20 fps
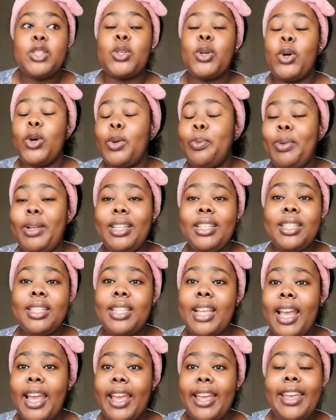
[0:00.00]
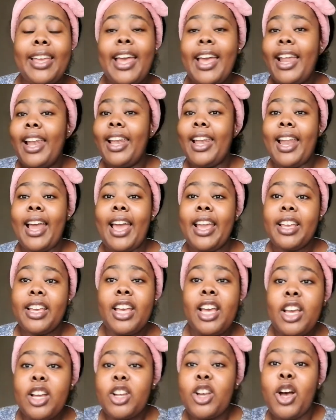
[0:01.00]
So please stay,
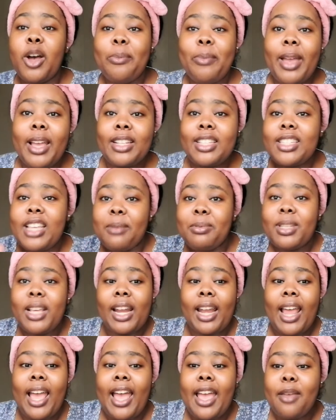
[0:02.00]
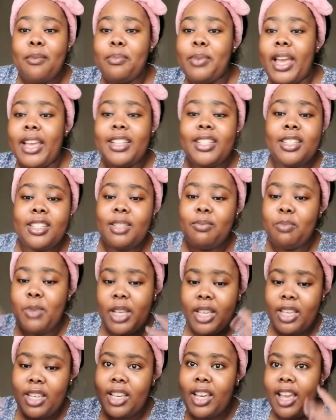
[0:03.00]
like, comment, subscribe, and
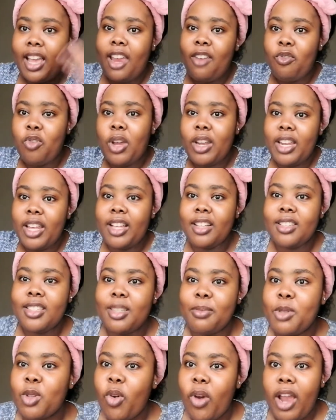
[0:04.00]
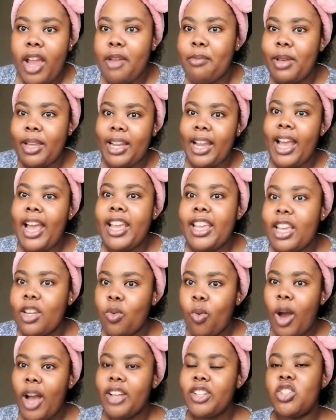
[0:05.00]
make everyone else subscribe and like
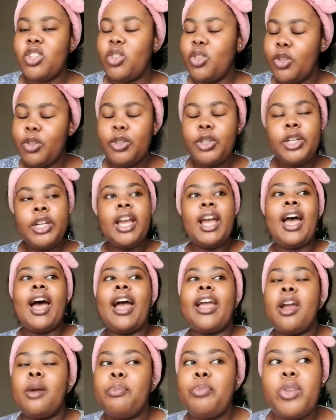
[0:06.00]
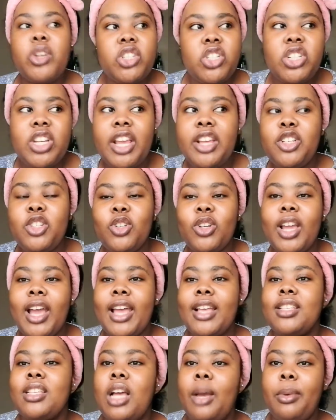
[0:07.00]
and watch. You know, I appreciate you
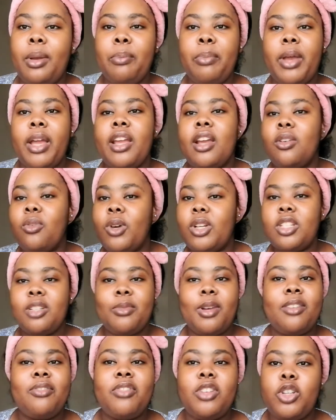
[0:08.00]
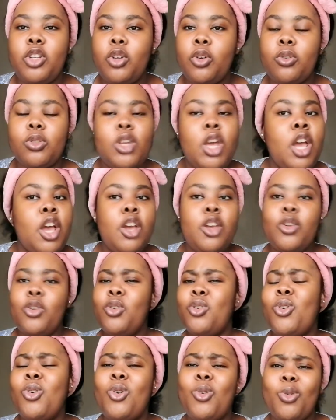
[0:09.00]
guys coming back and watching my videos.
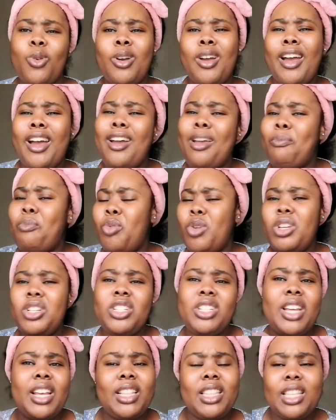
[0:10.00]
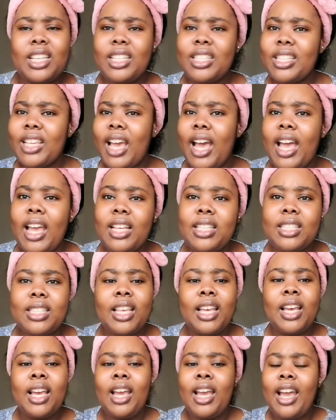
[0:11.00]
You know, I appreciate this,
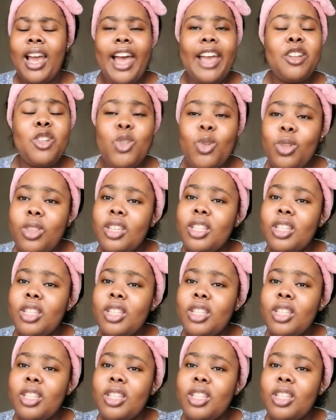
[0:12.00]
guys. I do